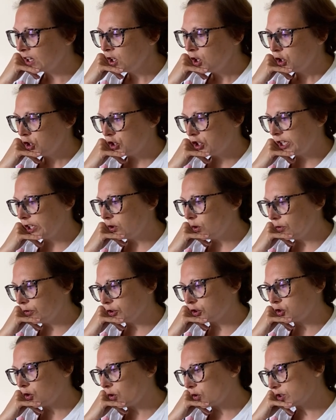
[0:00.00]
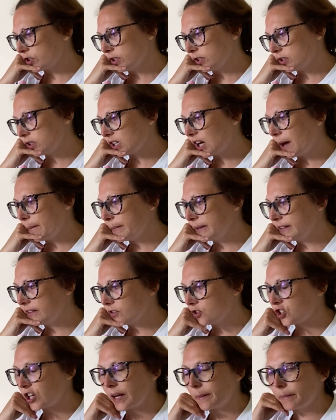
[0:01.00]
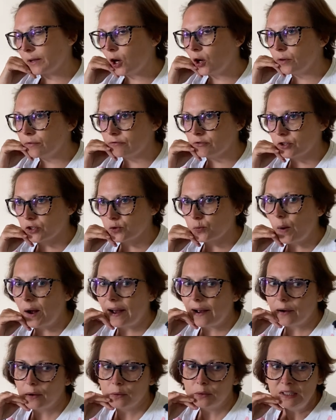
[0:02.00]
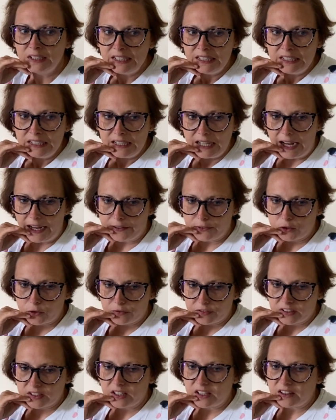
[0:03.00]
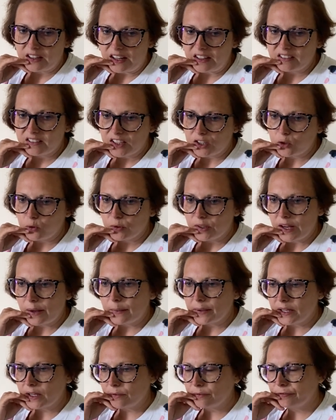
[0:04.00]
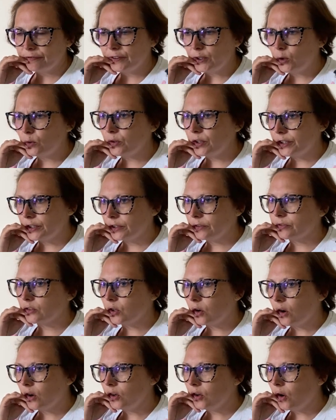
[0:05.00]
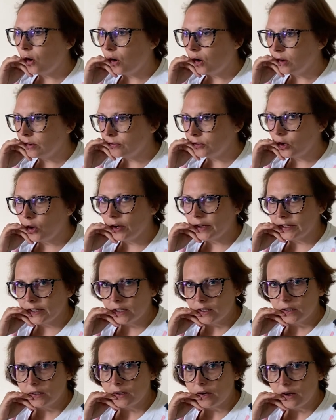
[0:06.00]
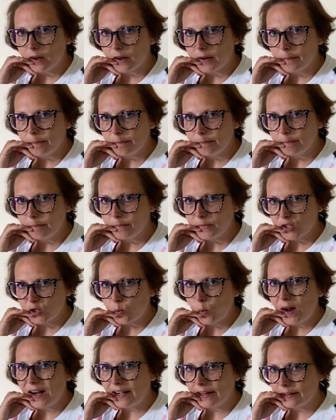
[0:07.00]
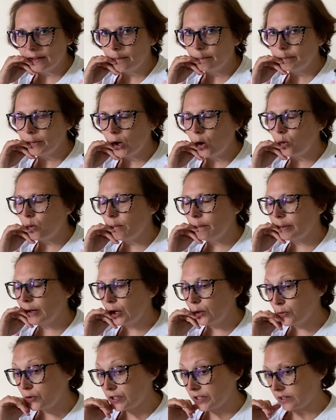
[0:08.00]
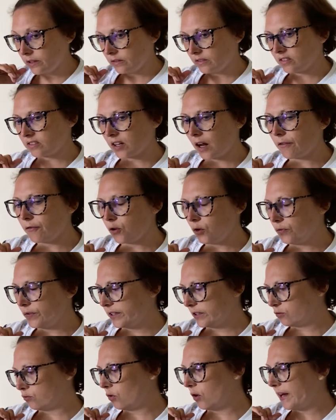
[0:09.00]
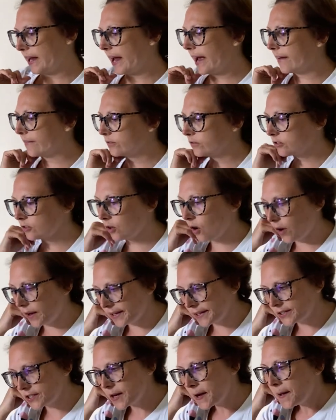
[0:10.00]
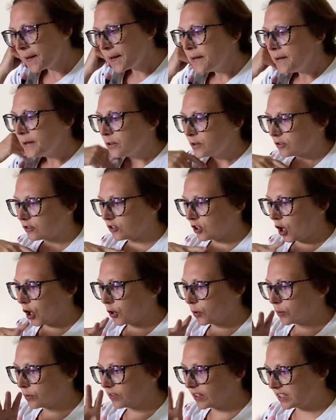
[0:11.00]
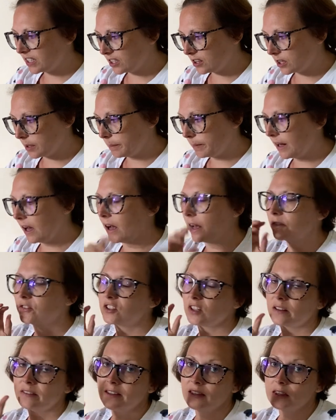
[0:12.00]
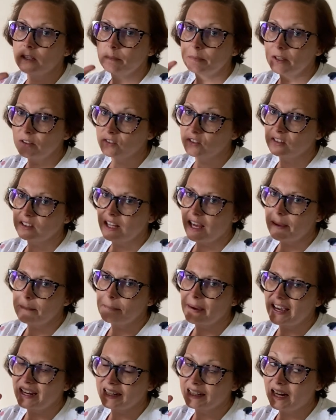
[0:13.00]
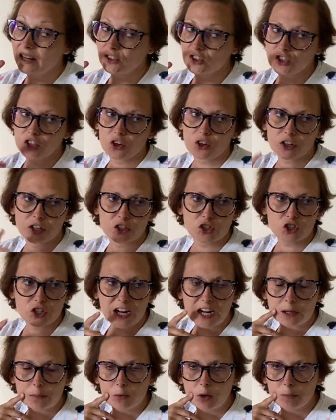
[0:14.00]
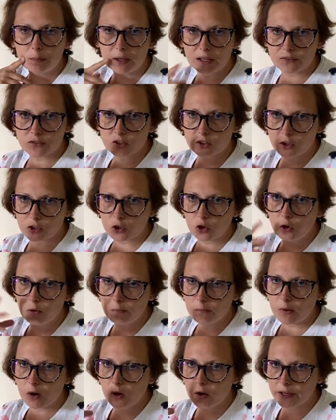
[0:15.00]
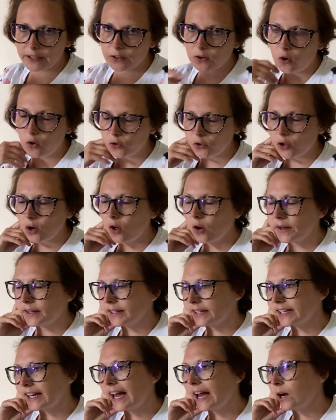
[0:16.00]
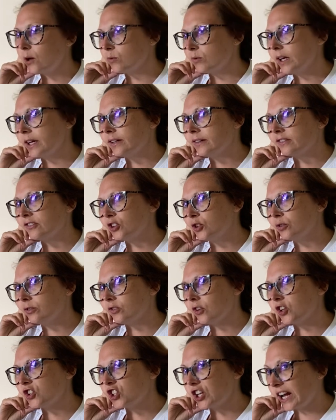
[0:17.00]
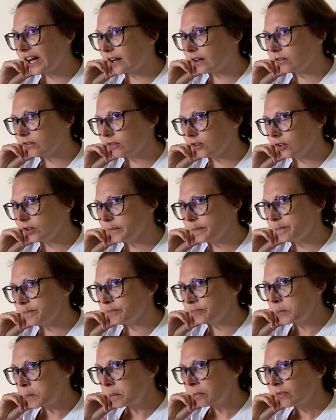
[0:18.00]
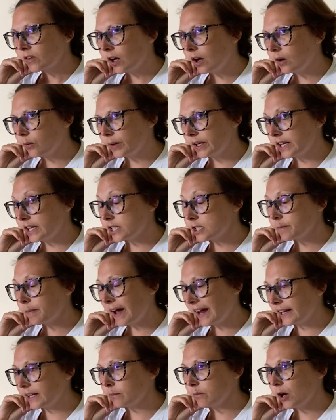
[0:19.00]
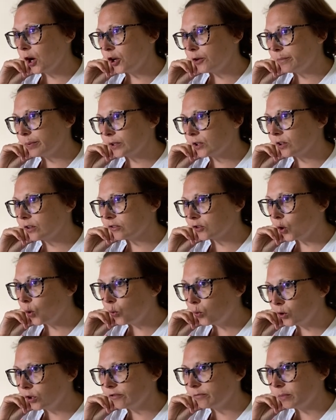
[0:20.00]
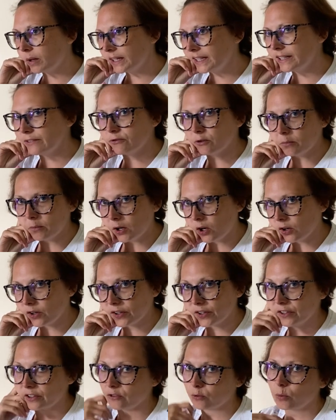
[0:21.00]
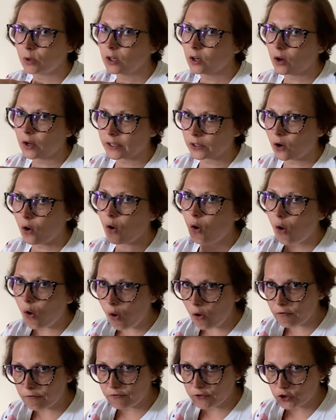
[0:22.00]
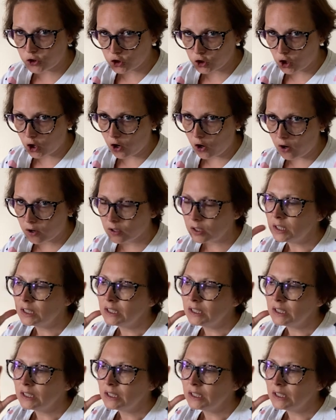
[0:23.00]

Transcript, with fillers: she got the doctor to come in and check me over as well and obviously they said oh yeah we can feel that you've got a lot of like um, swelling and blo bloating and stuff on this right hand side so they did the bloods and then the bloods came back and actually I can check my bloods like on my online account and as soon as I checked them I went into panic mode because all of my liver markers were like off the chart